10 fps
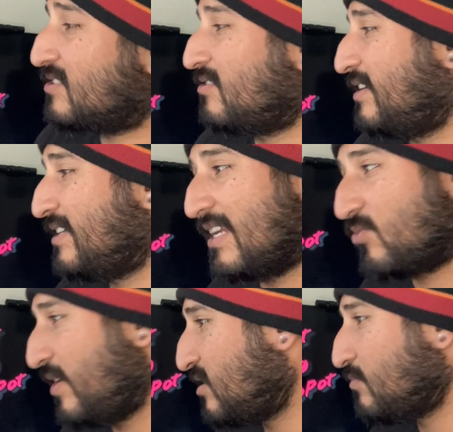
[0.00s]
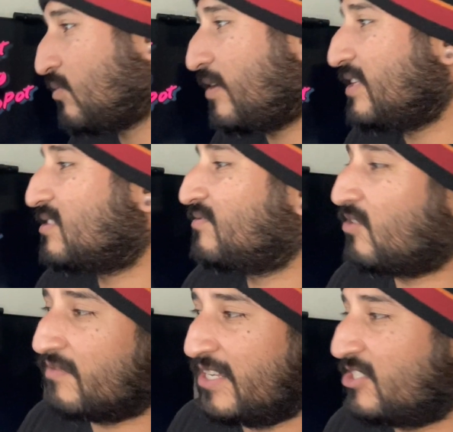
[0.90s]
So, he got 22 points,
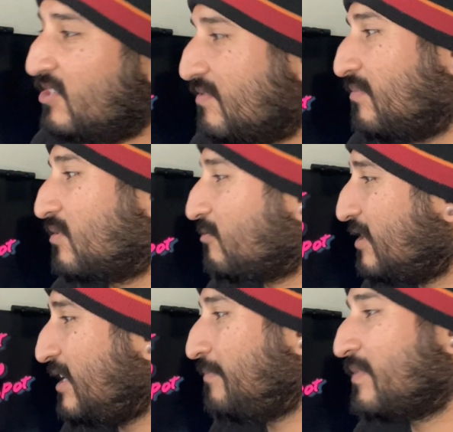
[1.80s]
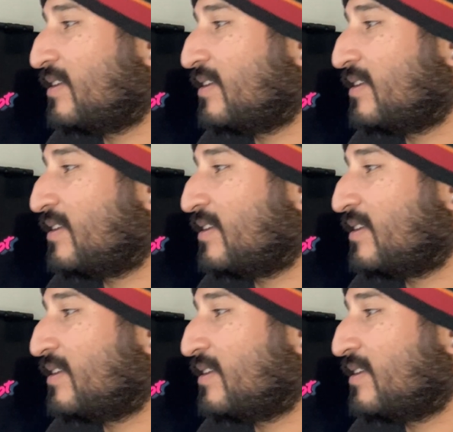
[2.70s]
4 of 8 shooting from 3.